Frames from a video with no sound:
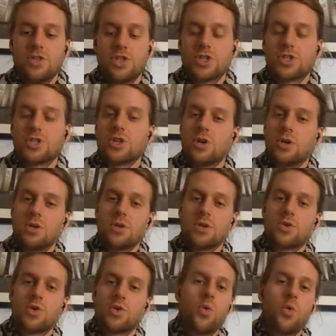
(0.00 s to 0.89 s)
just
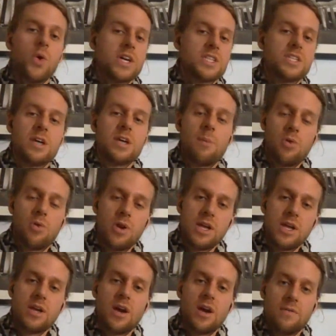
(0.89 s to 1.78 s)
quick
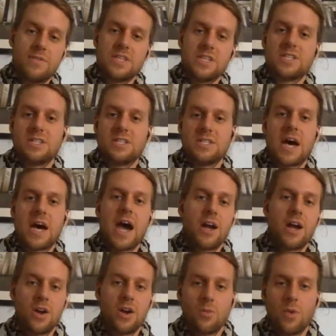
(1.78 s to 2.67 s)
summary of this
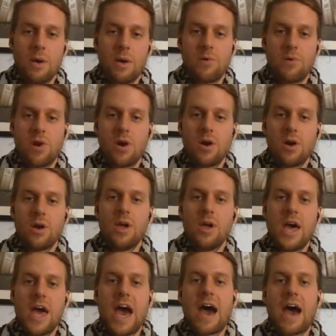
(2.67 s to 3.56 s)
entire webinar
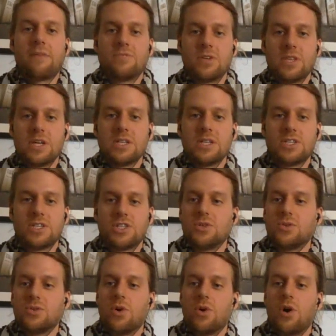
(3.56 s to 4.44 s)
after this
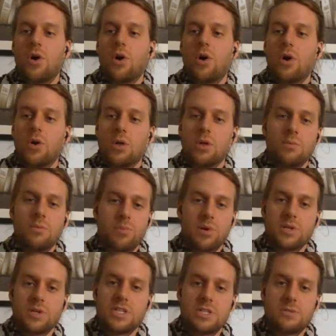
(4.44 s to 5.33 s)
to all
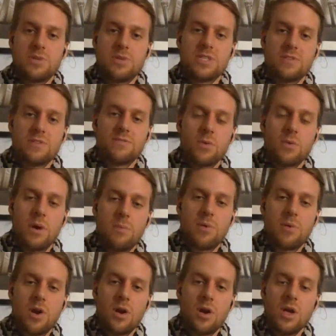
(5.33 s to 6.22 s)
participants of the
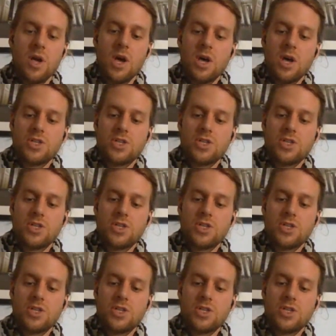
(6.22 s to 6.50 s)
webinar.